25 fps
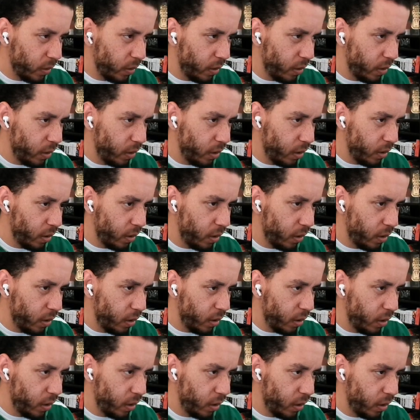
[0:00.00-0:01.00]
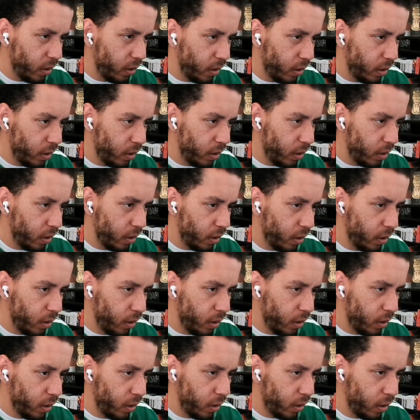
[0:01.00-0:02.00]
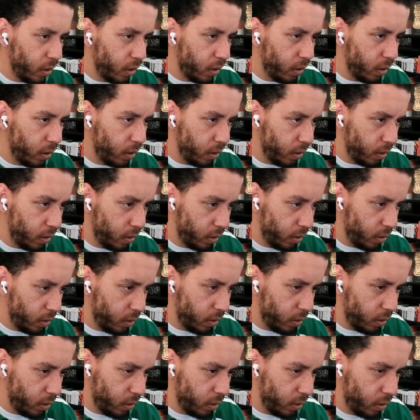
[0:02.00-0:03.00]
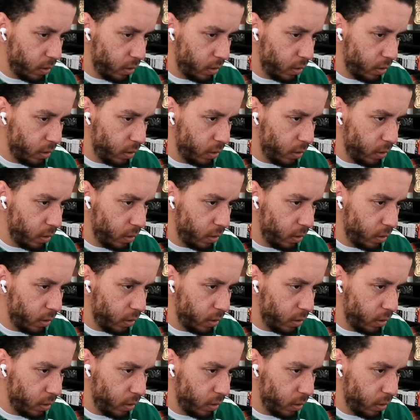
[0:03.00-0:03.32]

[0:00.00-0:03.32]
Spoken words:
[no speech]